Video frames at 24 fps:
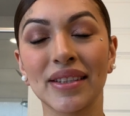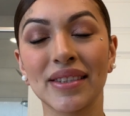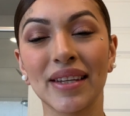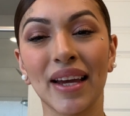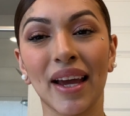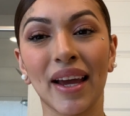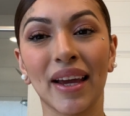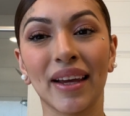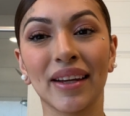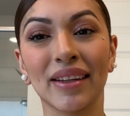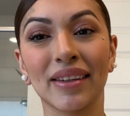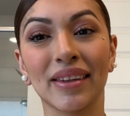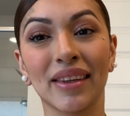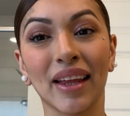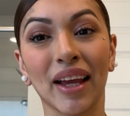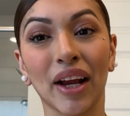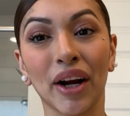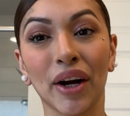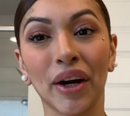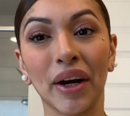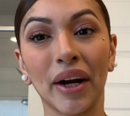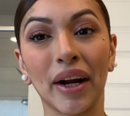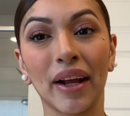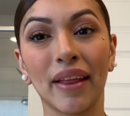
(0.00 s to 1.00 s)
tank
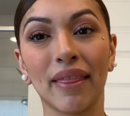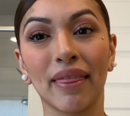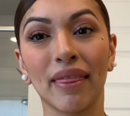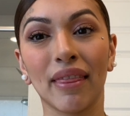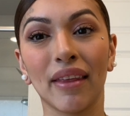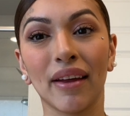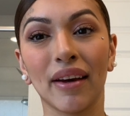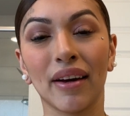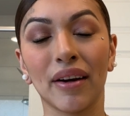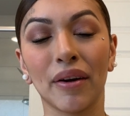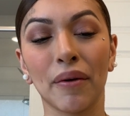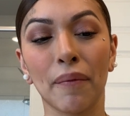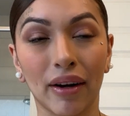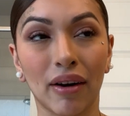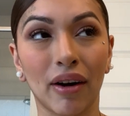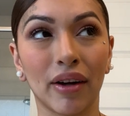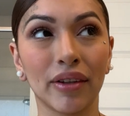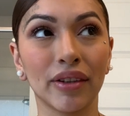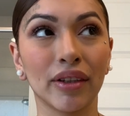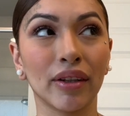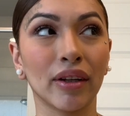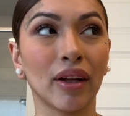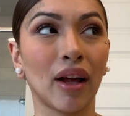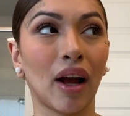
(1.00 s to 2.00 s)
there
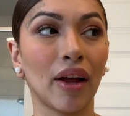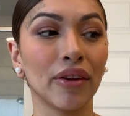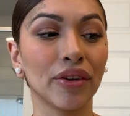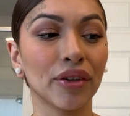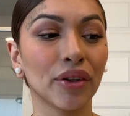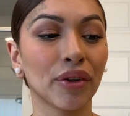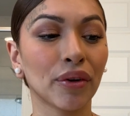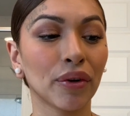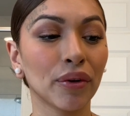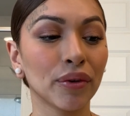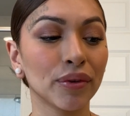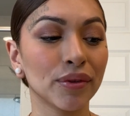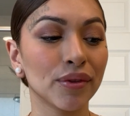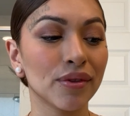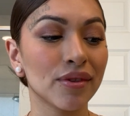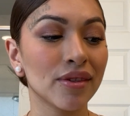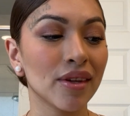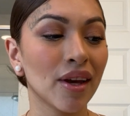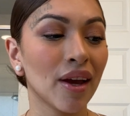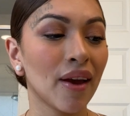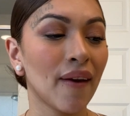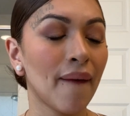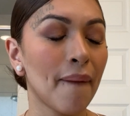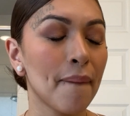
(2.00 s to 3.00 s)
on the cruise.
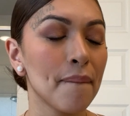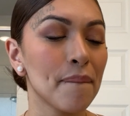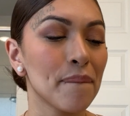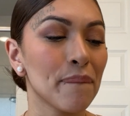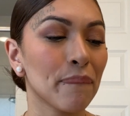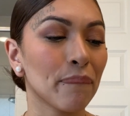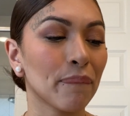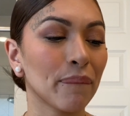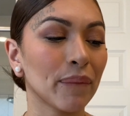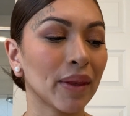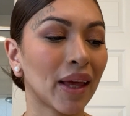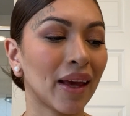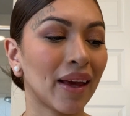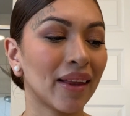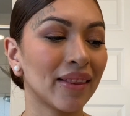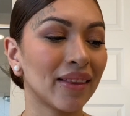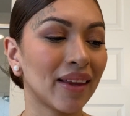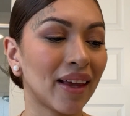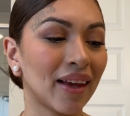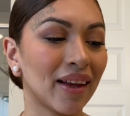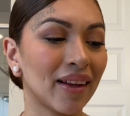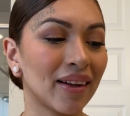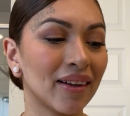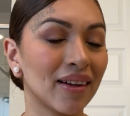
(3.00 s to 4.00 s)

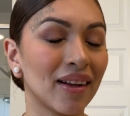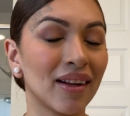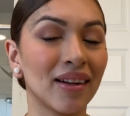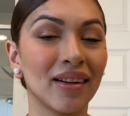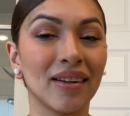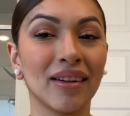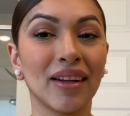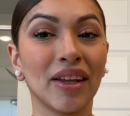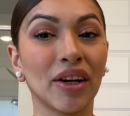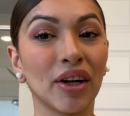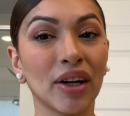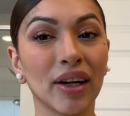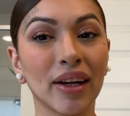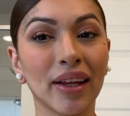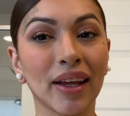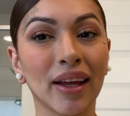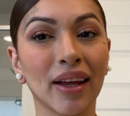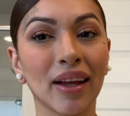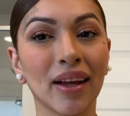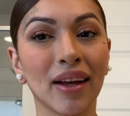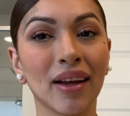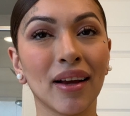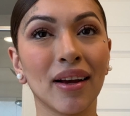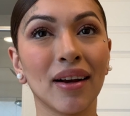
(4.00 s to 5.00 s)
And then
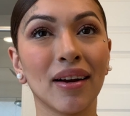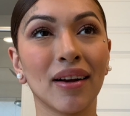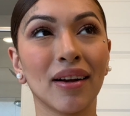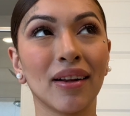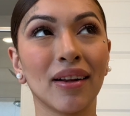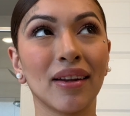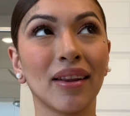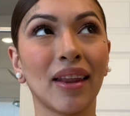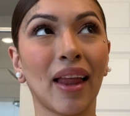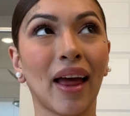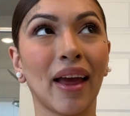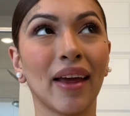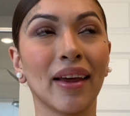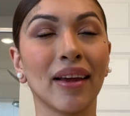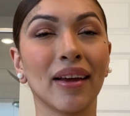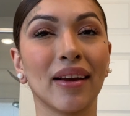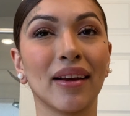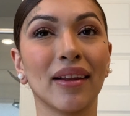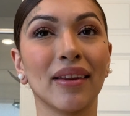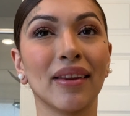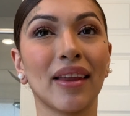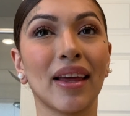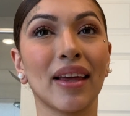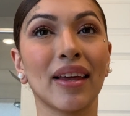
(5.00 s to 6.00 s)
literally,
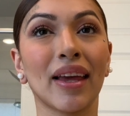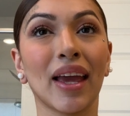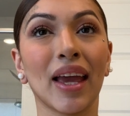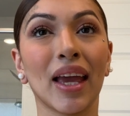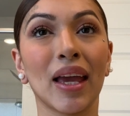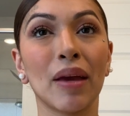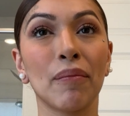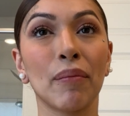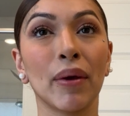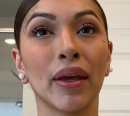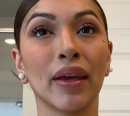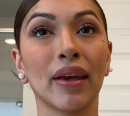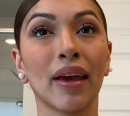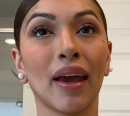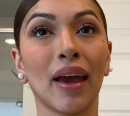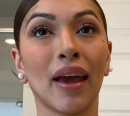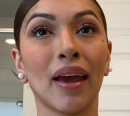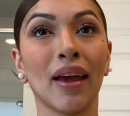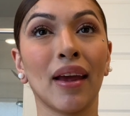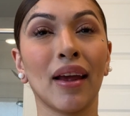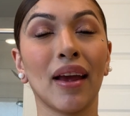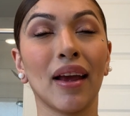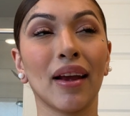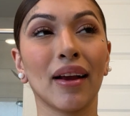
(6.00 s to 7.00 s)
like, they came and
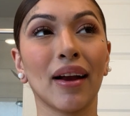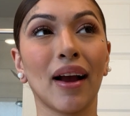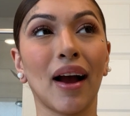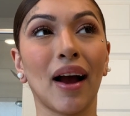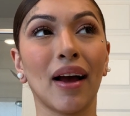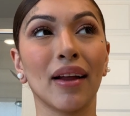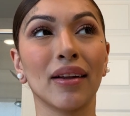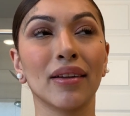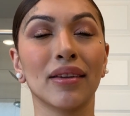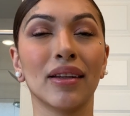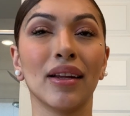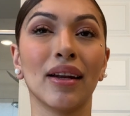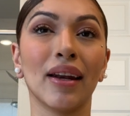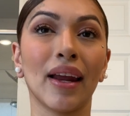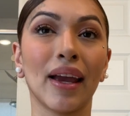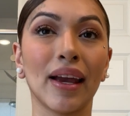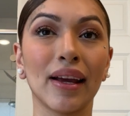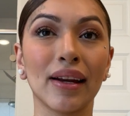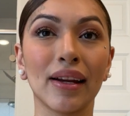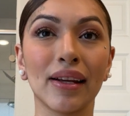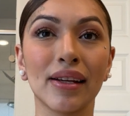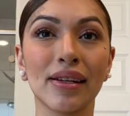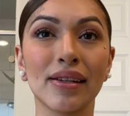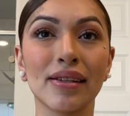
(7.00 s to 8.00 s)
got the
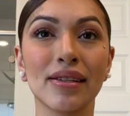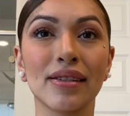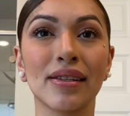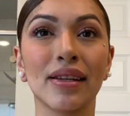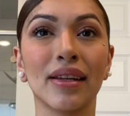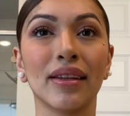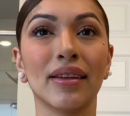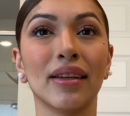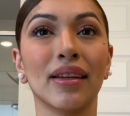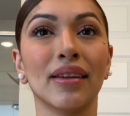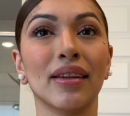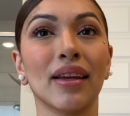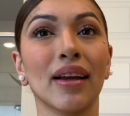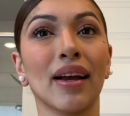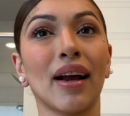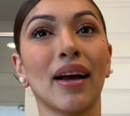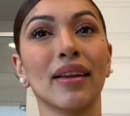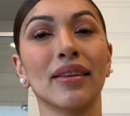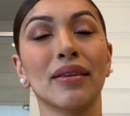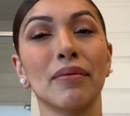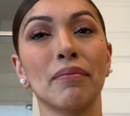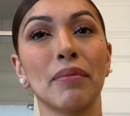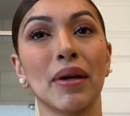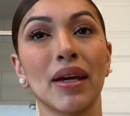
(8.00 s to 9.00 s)
ladies, and then they
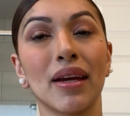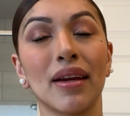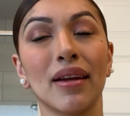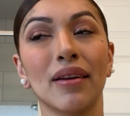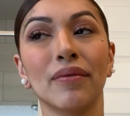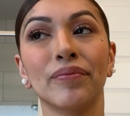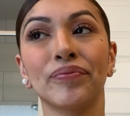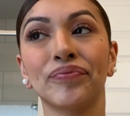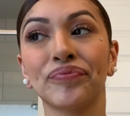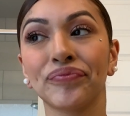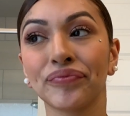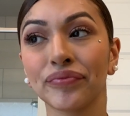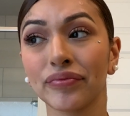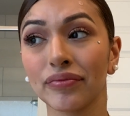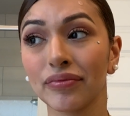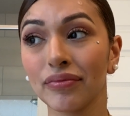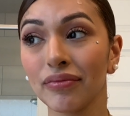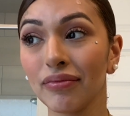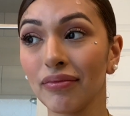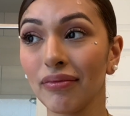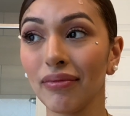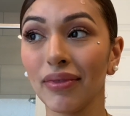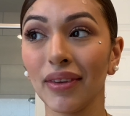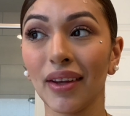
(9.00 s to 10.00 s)
got the men,
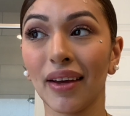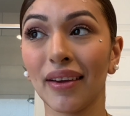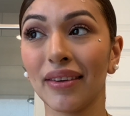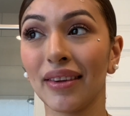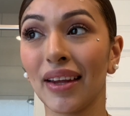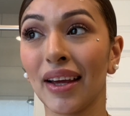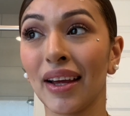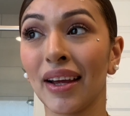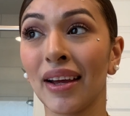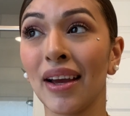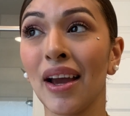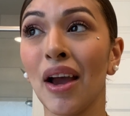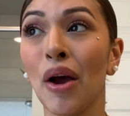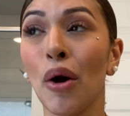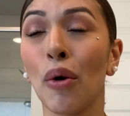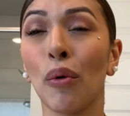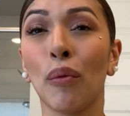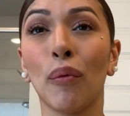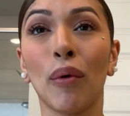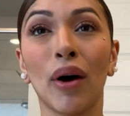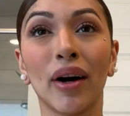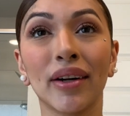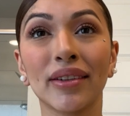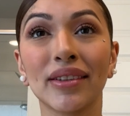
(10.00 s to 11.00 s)
and they
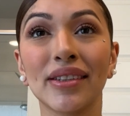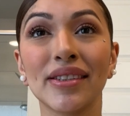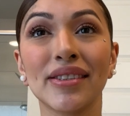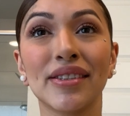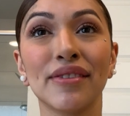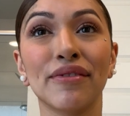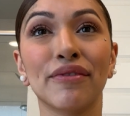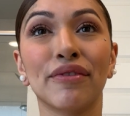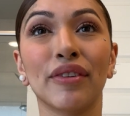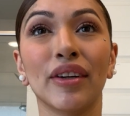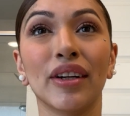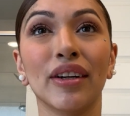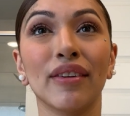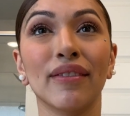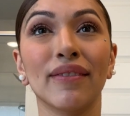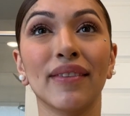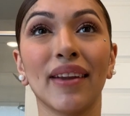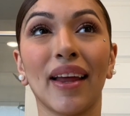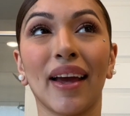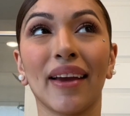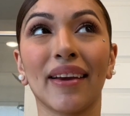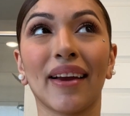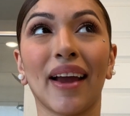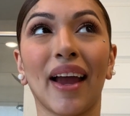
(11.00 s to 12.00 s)
walked us in front of
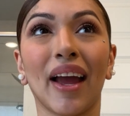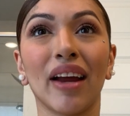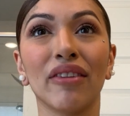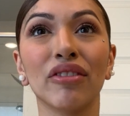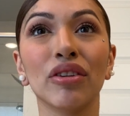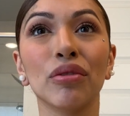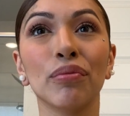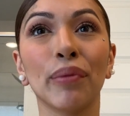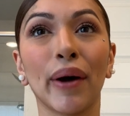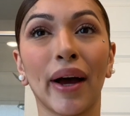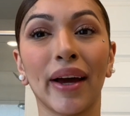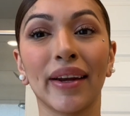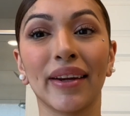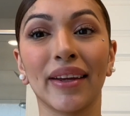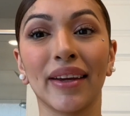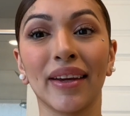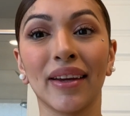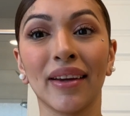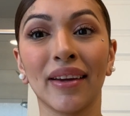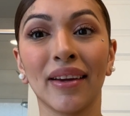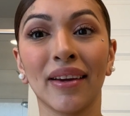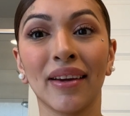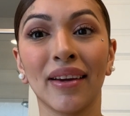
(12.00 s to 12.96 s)
like everybody